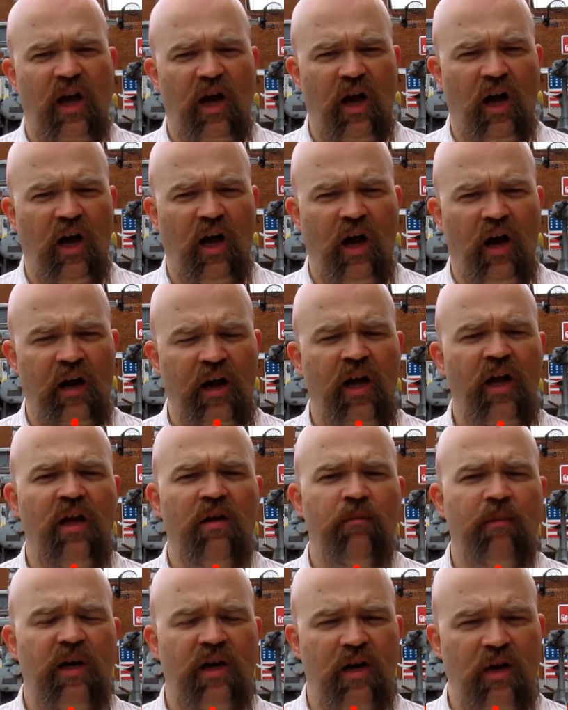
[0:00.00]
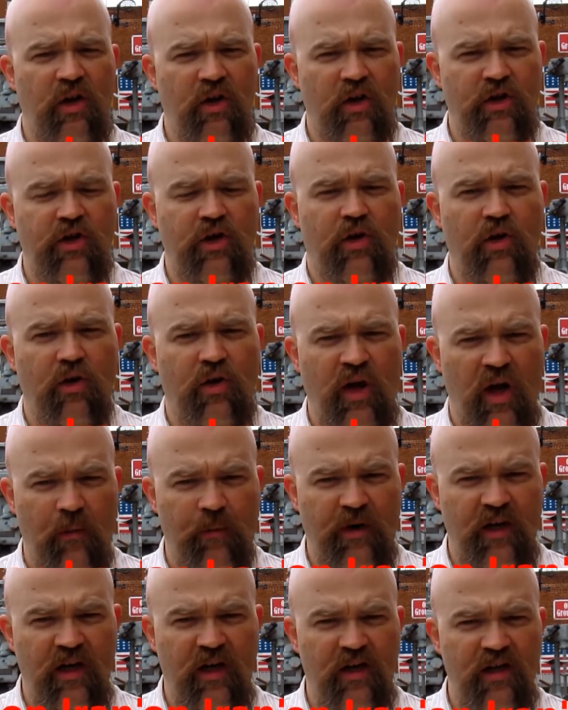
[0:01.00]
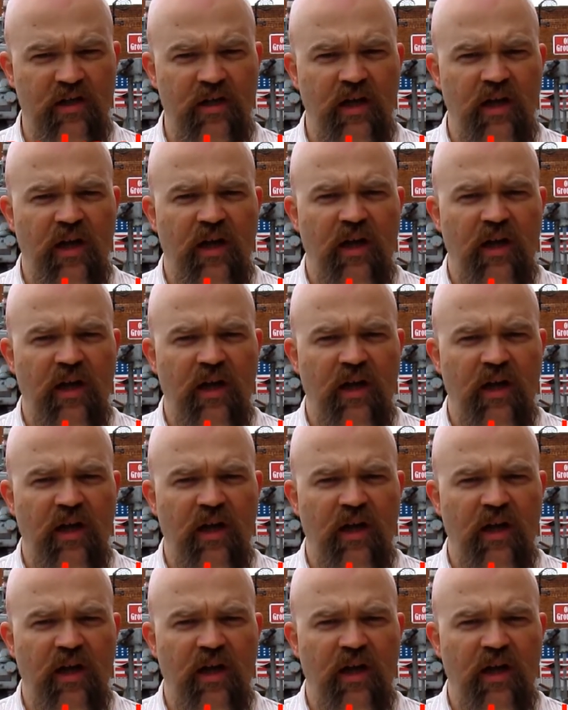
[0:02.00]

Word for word: on metallurgical companies